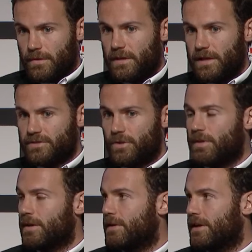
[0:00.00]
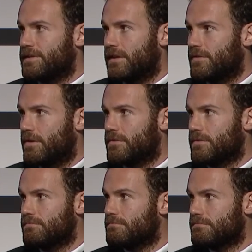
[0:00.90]
like so many players have done,
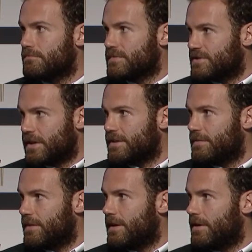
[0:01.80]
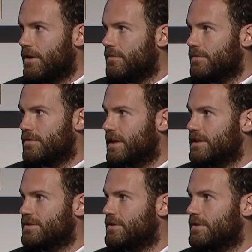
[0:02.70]
starting my own
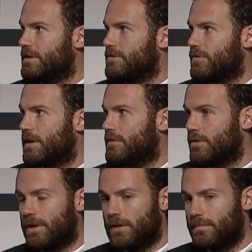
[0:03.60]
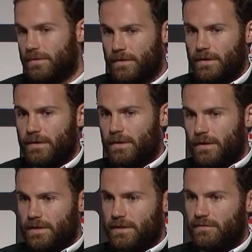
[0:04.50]
foundation and trying to help
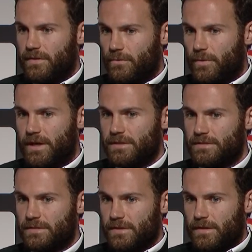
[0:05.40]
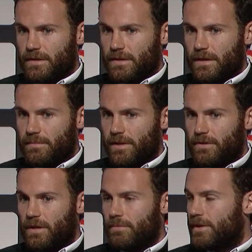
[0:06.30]
in different ways. I've been
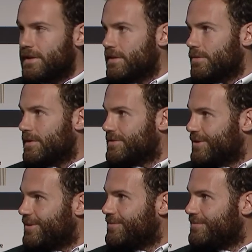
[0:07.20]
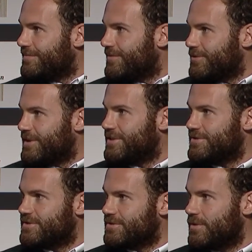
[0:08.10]
collaborating with some
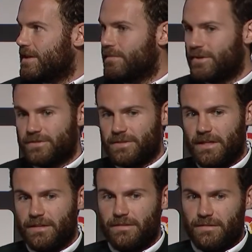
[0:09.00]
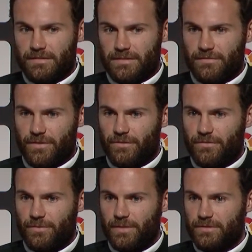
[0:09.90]
foundations as well because I, it's difficult
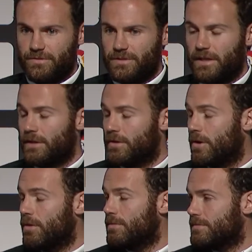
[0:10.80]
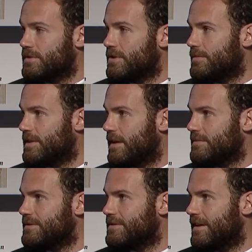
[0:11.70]
for me to say no sometimes,
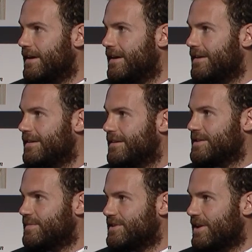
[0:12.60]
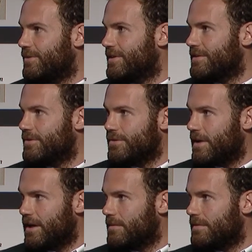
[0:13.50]
uh, especially when you
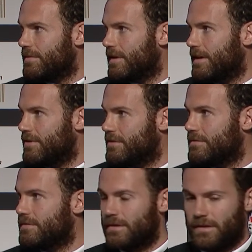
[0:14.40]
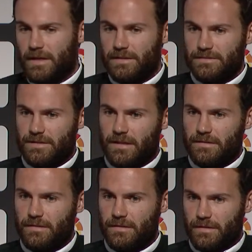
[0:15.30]
help. I don't
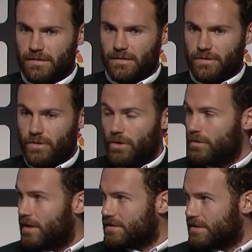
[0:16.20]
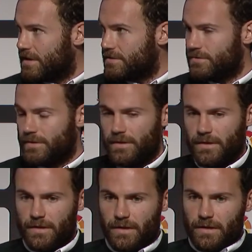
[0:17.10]
understand no as an answer.
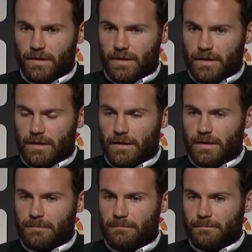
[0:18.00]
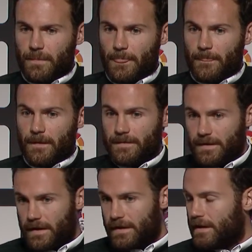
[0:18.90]
Um, and then
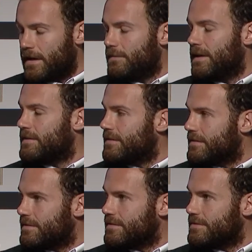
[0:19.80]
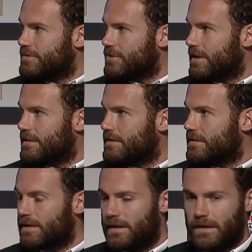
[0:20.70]
I, I met Jürgen
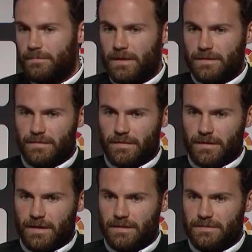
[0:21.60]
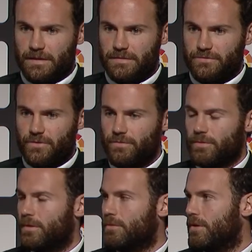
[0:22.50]
and I met the guys at Street
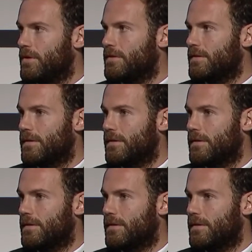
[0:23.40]
Football World